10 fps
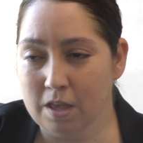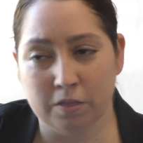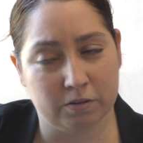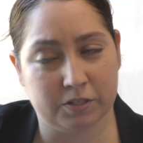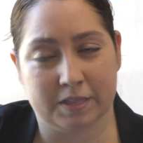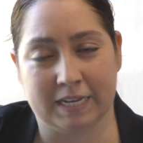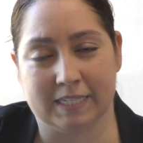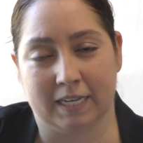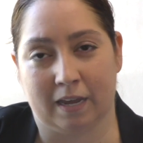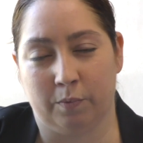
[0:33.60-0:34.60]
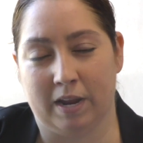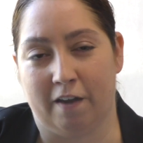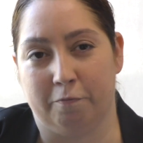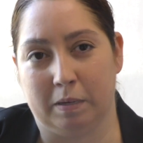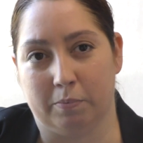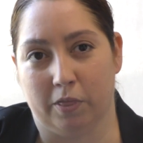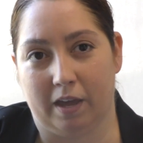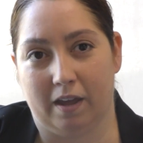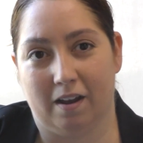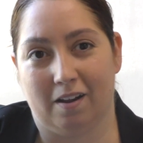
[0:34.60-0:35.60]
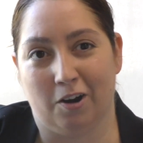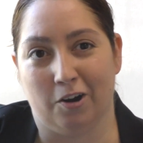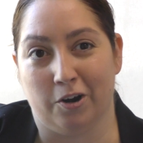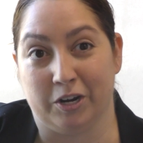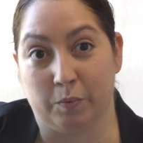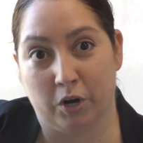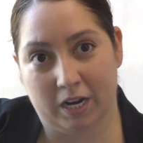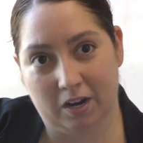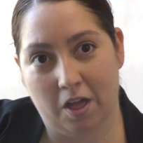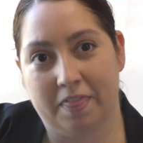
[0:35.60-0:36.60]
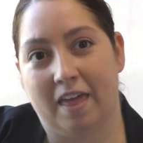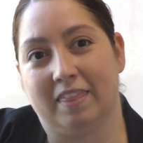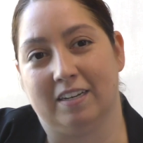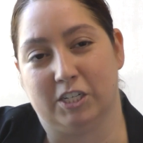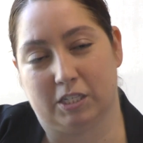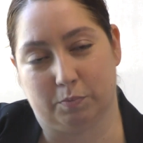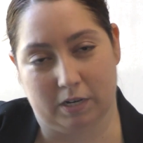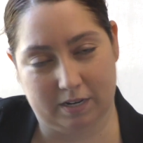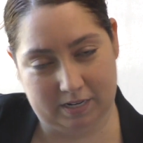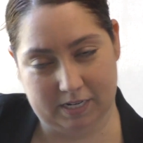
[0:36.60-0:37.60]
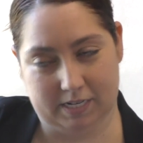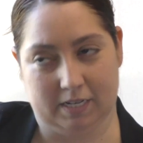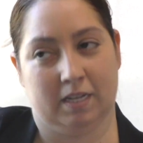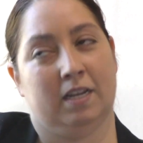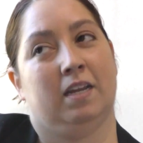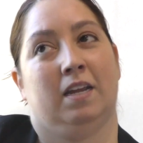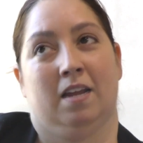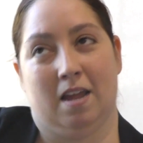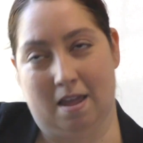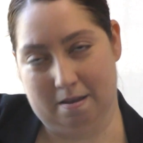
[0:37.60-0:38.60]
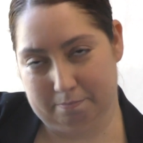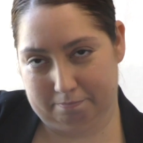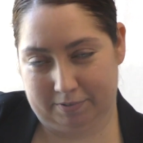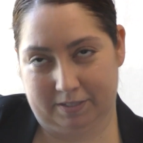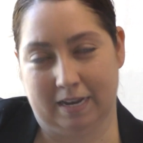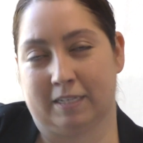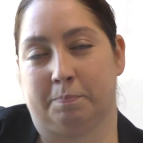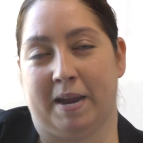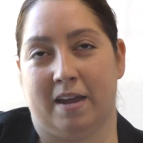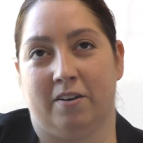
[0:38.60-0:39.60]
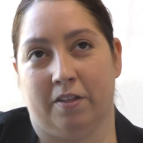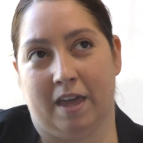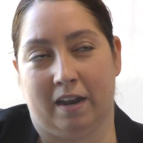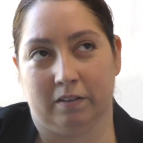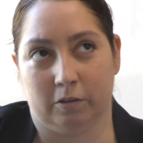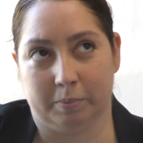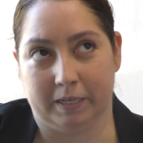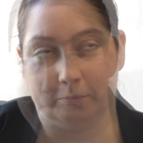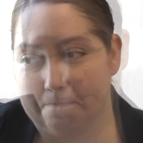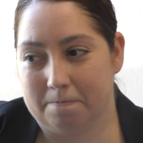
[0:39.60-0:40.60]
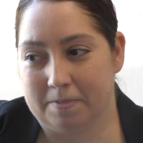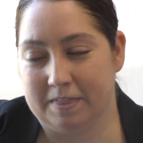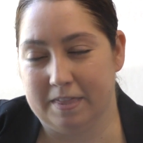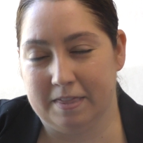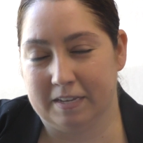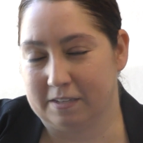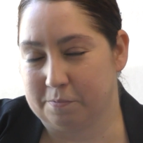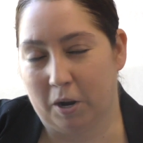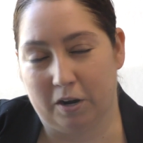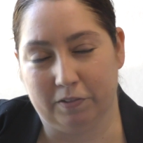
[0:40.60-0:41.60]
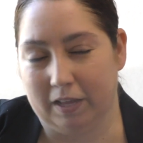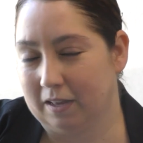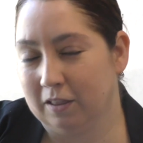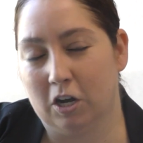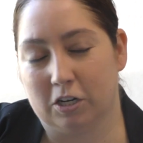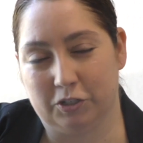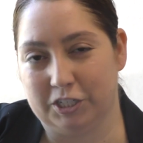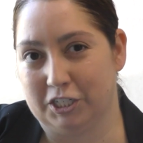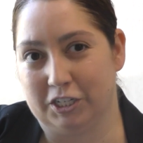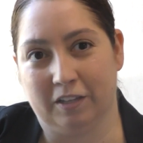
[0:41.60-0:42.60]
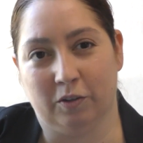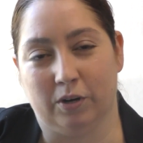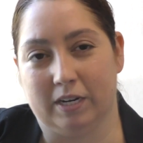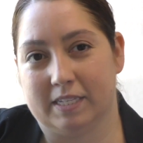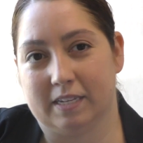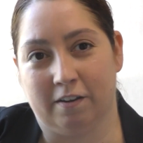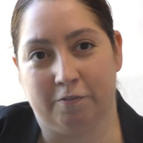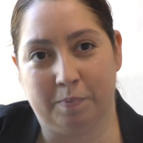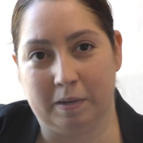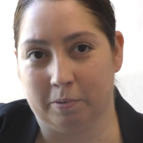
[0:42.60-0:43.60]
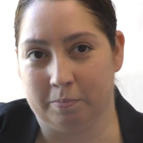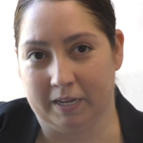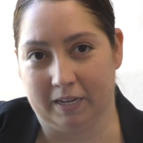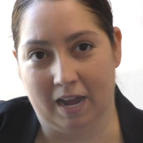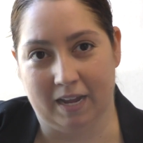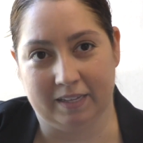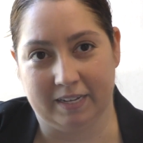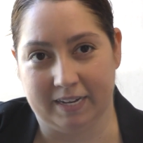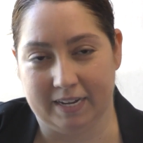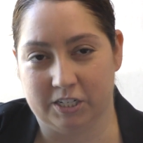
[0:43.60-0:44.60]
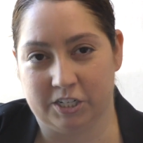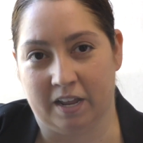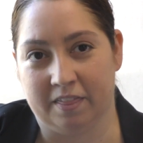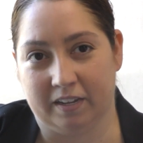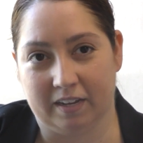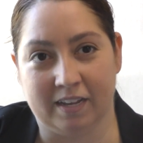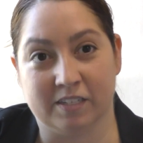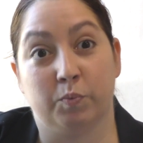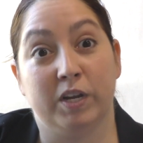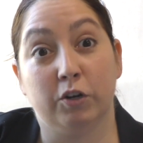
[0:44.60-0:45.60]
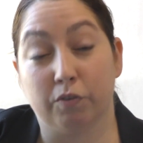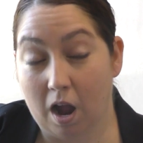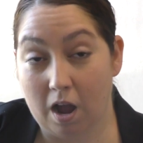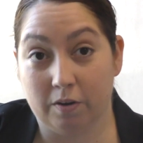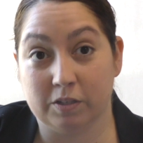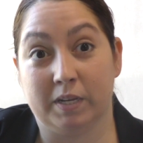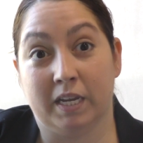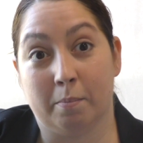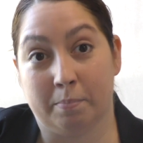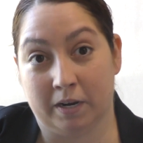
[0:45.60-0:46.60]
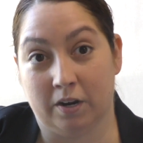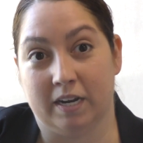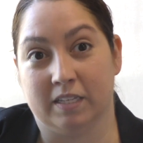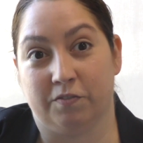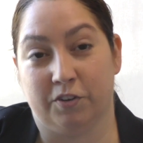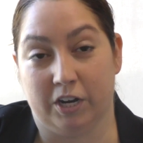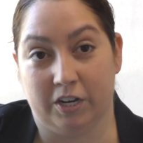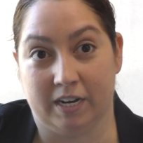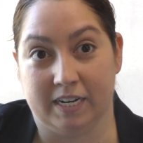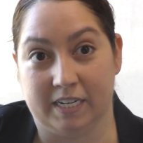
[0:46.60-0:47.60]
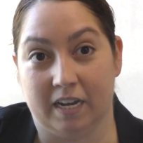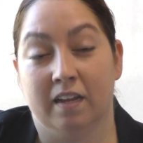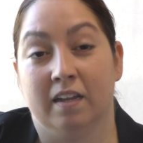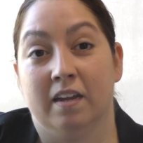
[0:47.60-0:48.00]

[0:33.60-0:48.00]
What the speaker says: There's the things, again, we have people that are already working on that. They just would need to expand on that a little bit. This is part of like a long tradition in Lawrence of people being highly engaged. And I think as we grow, as we get bigger, it's a very good idea